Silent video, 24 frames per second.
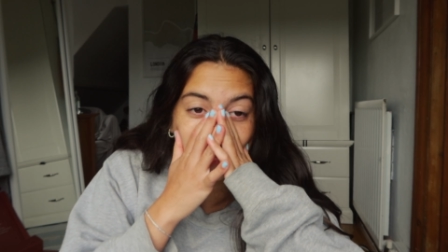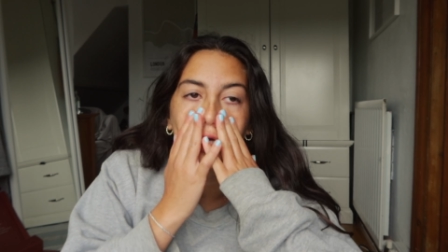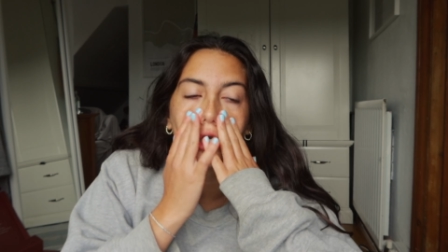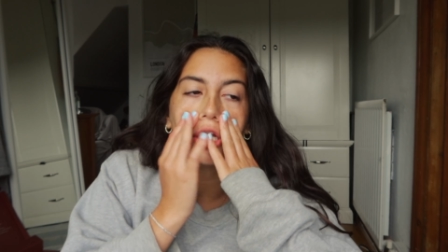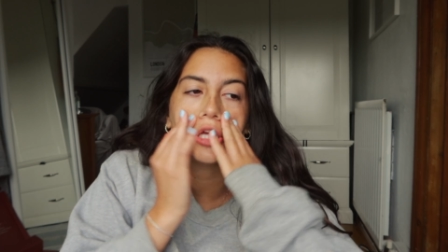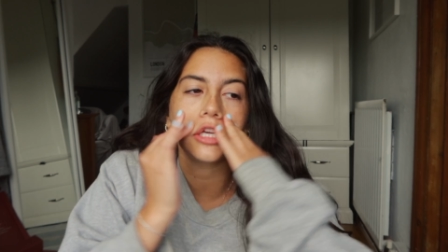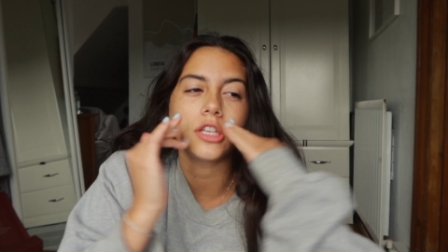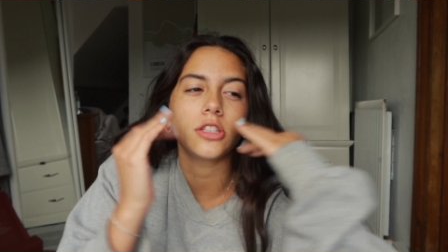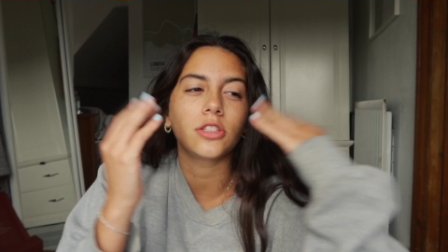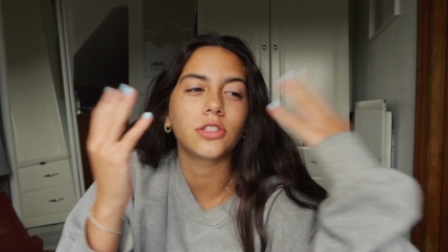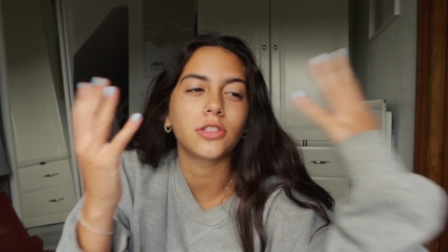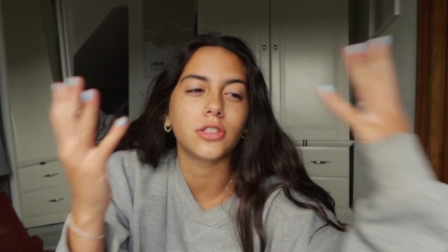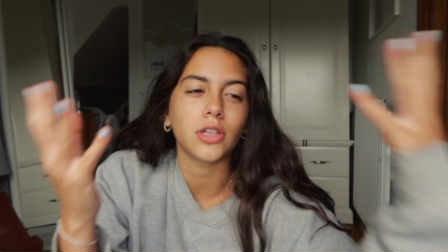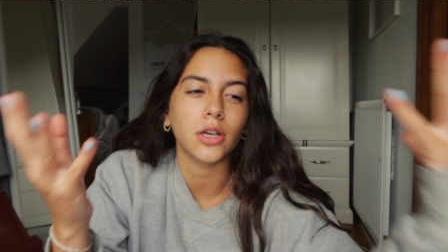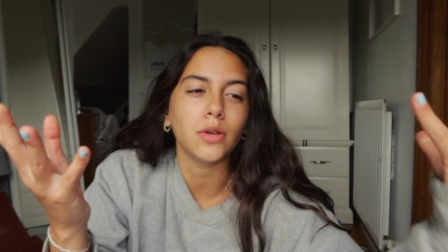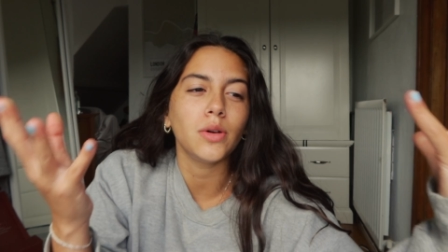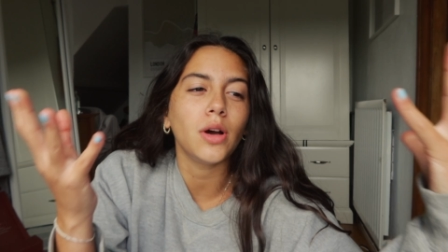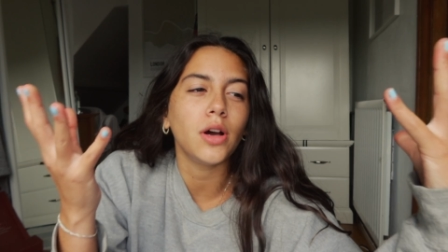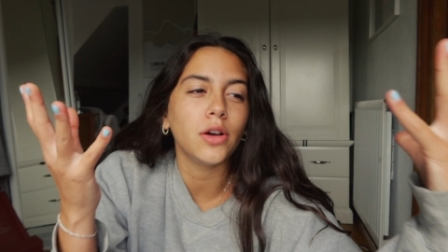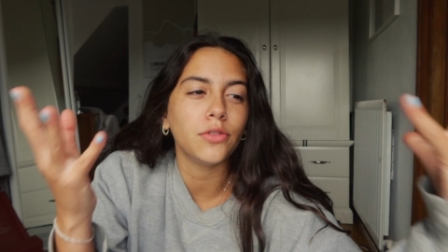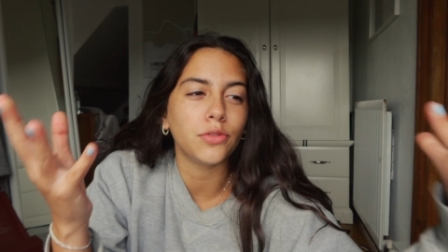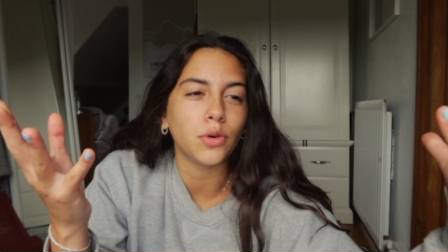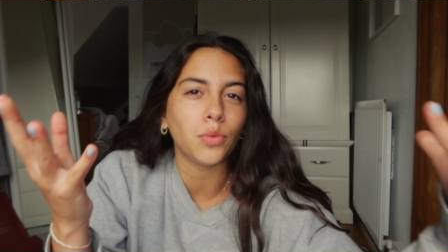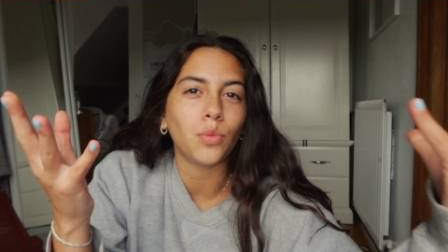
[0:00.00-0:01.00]
like so
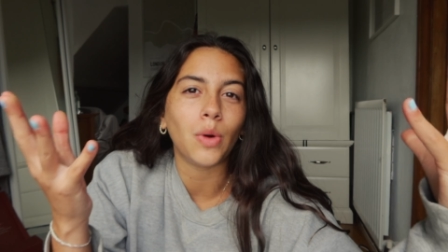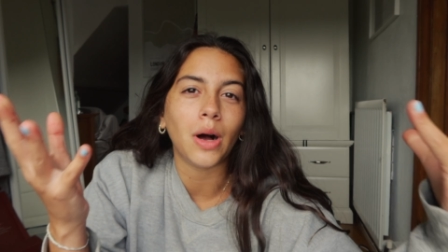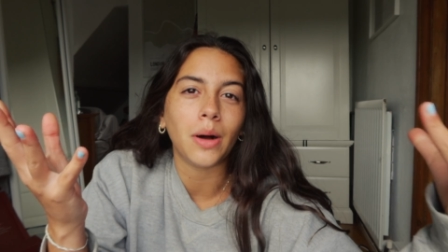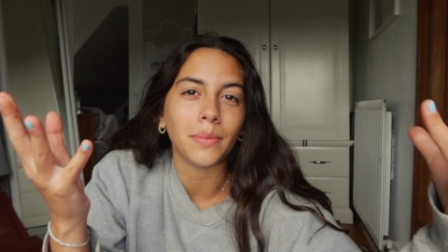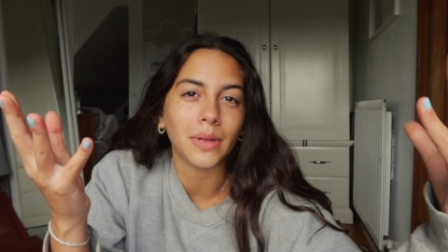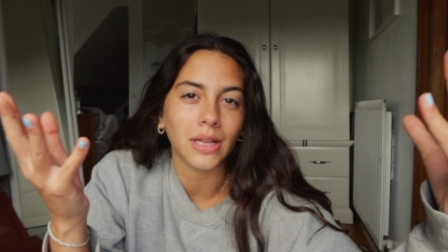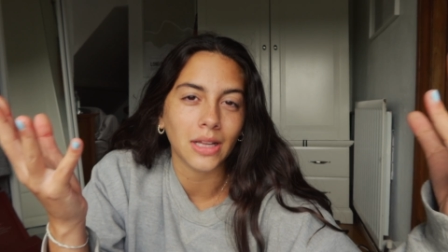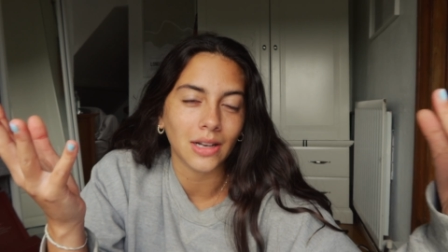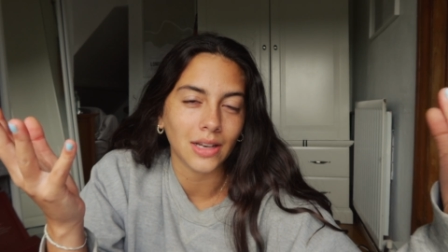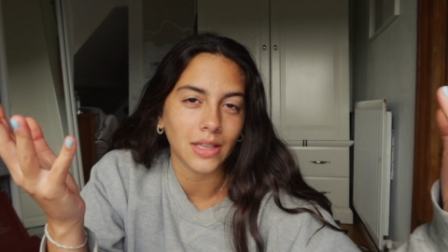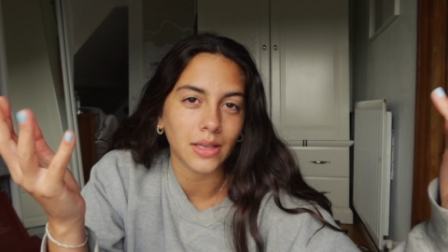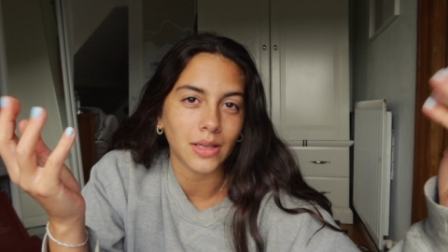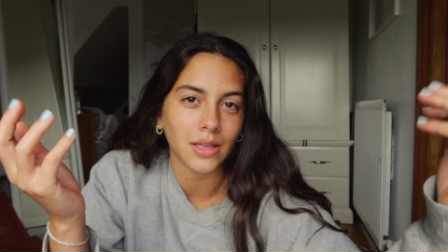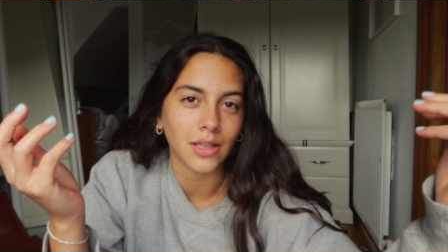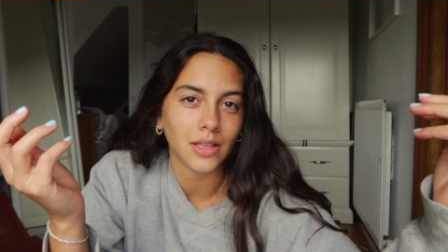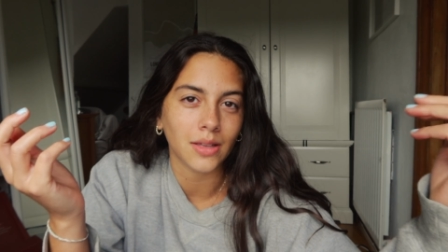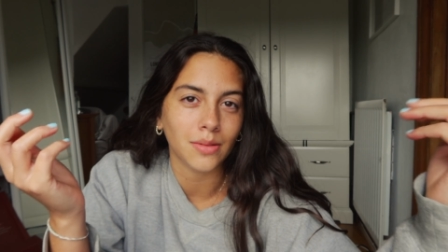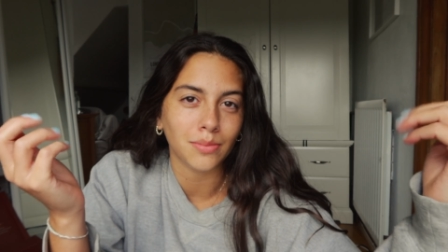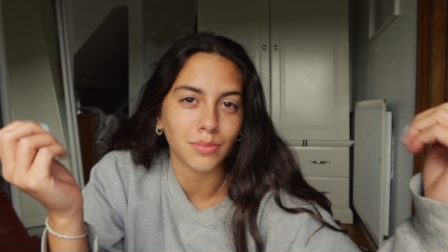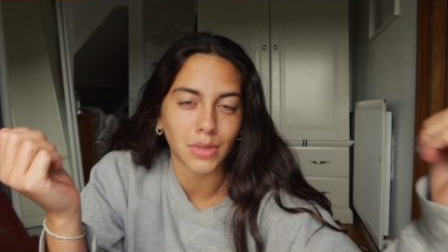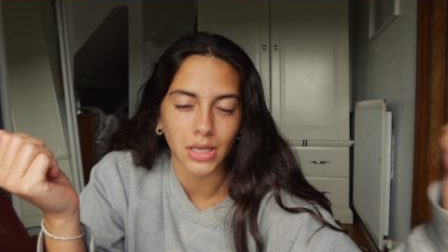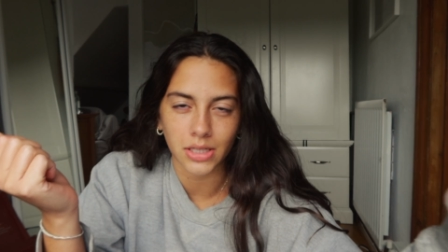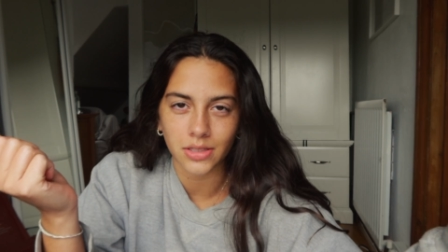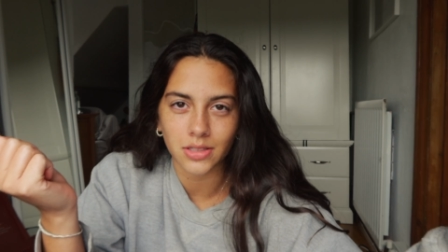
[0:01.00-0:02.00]
overwhelmingly
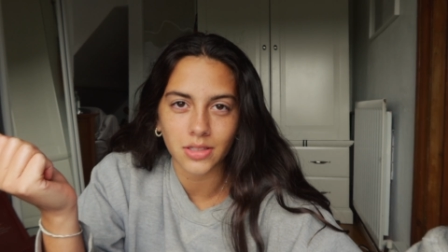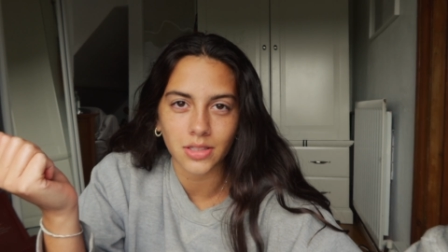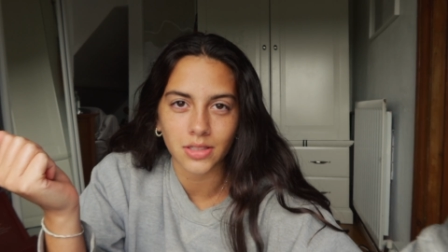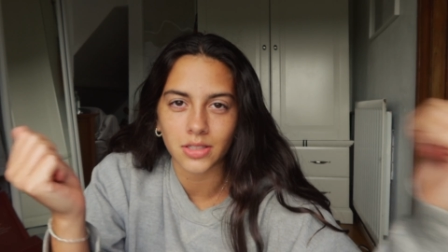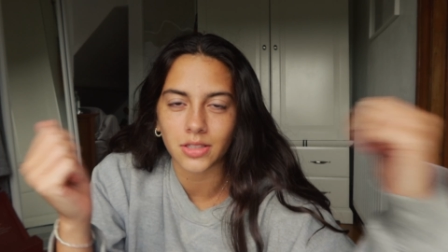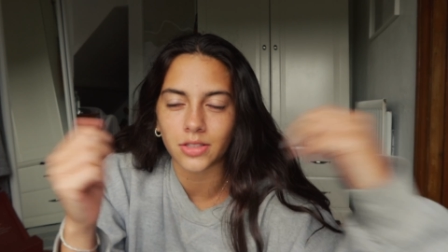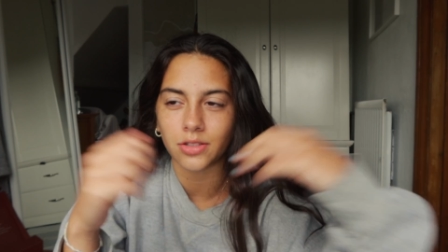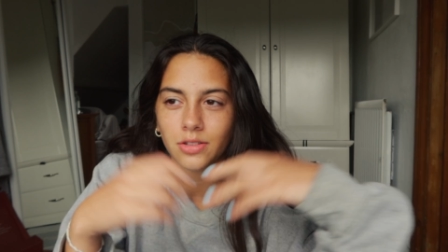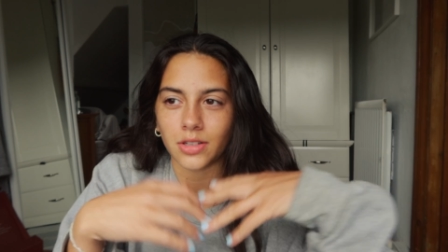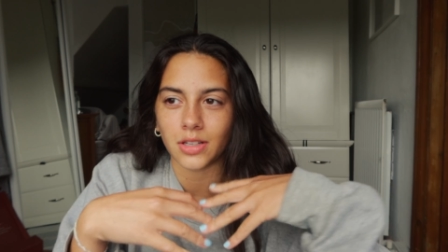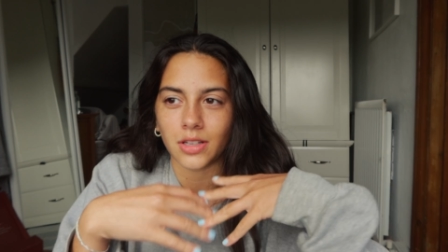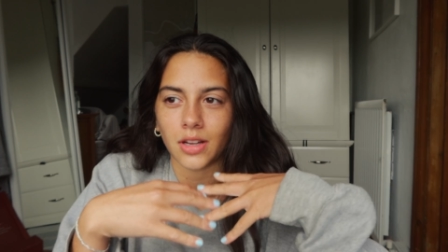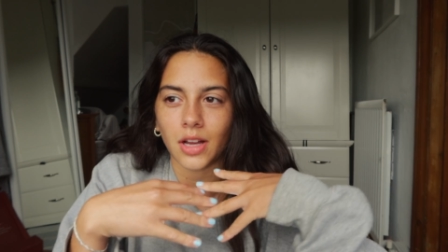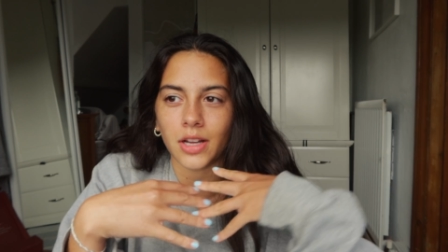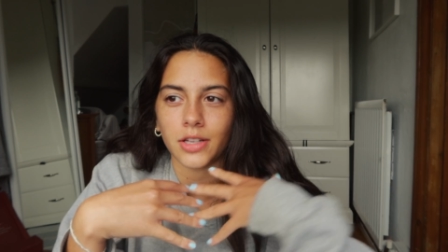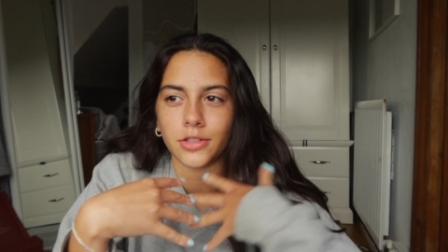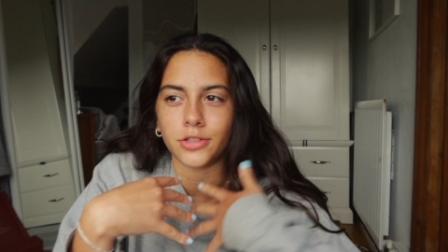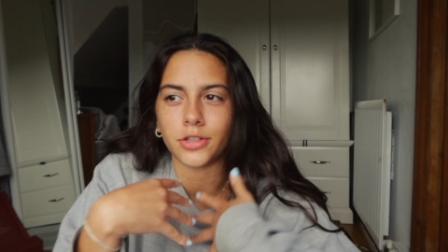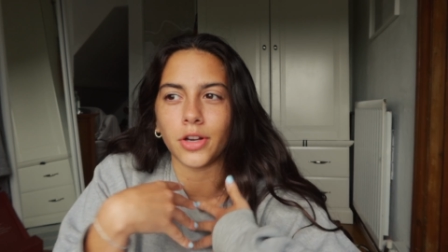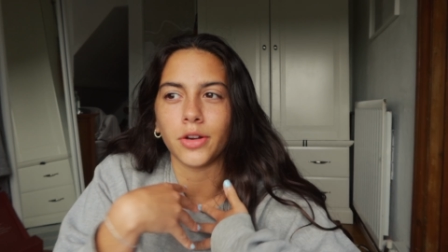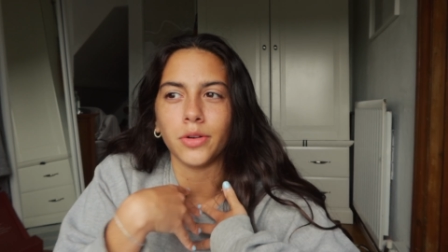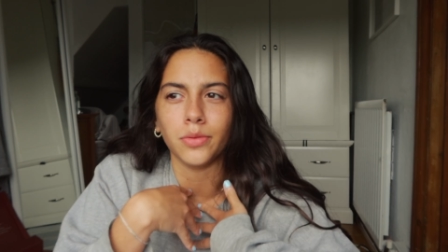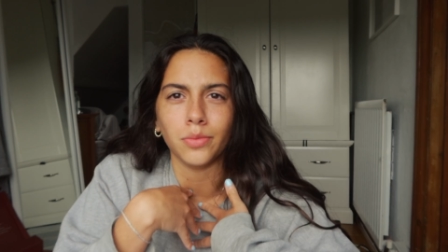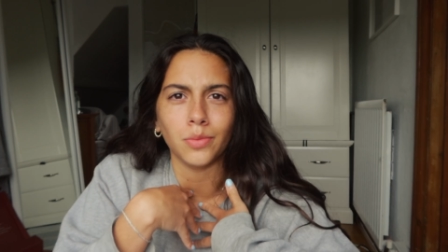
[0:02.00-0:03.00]
much, considering I
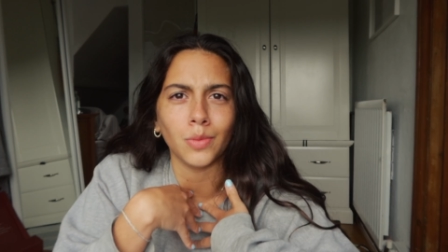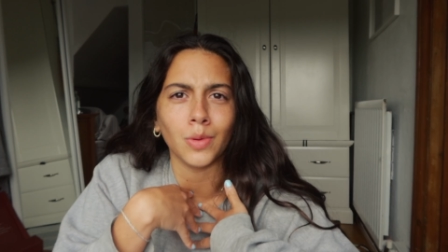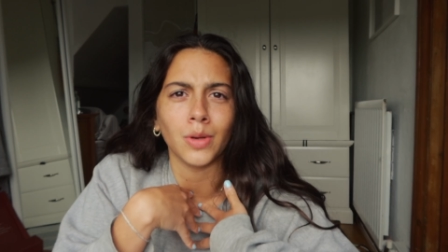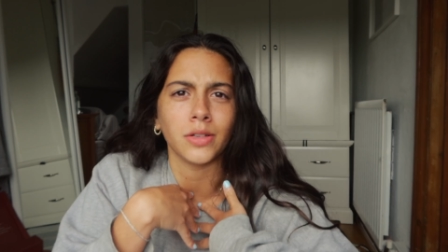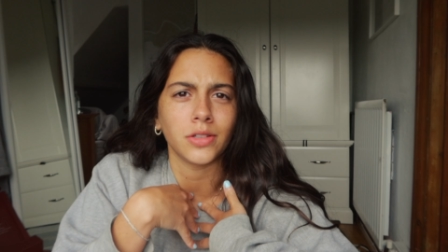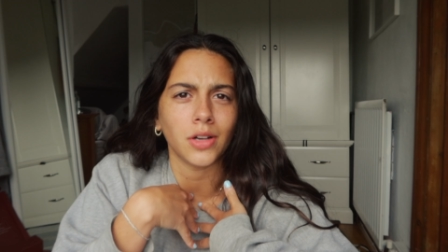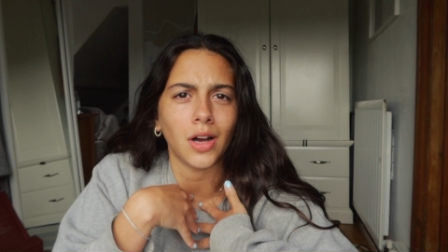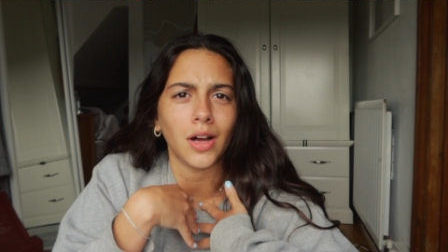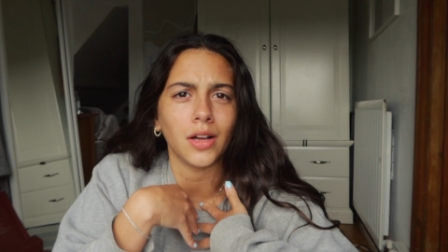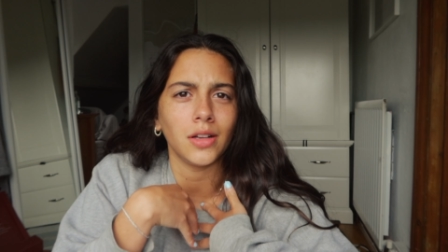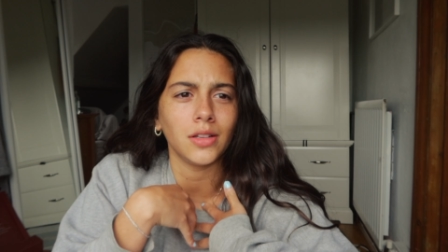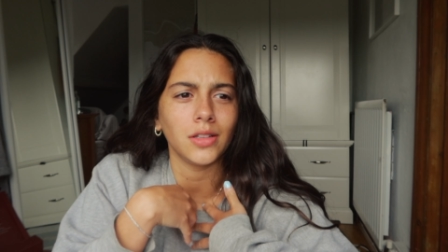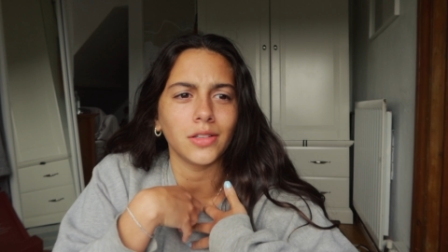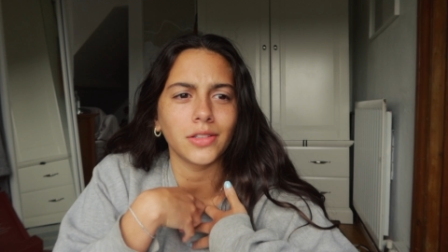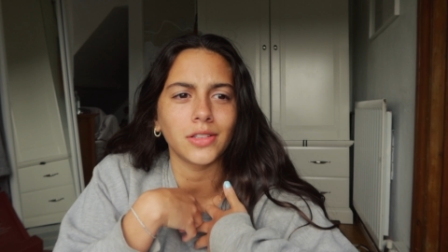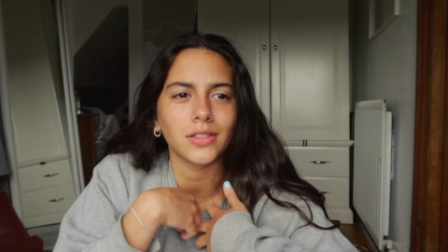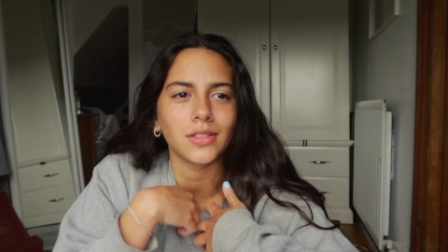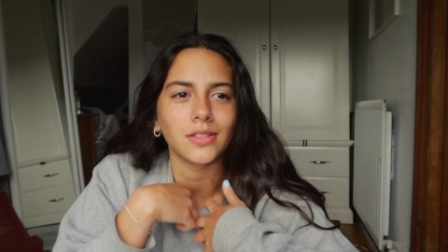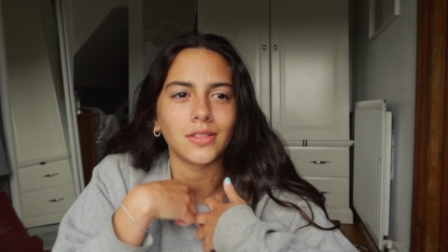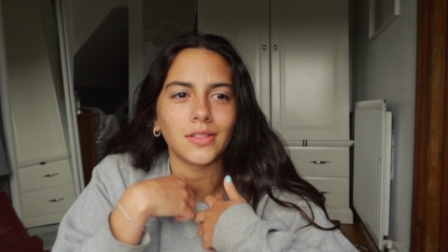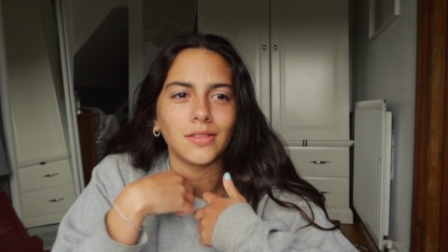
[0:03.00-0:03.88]
don't want a child